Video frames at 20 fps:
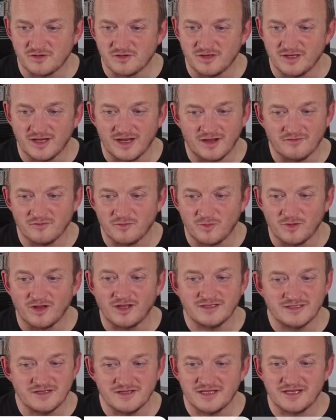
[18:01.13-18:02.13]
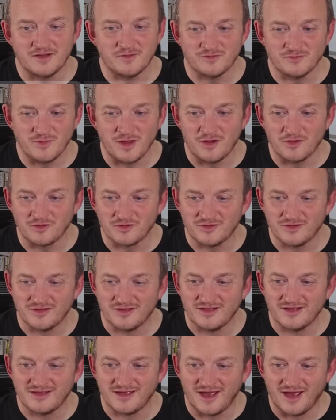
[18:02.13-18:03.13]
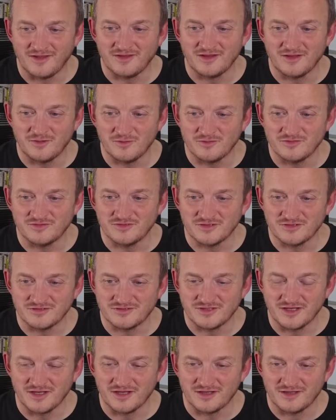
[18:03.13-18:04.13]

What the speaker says: I haven't won. I didn't think it was Malc. I think it was just. I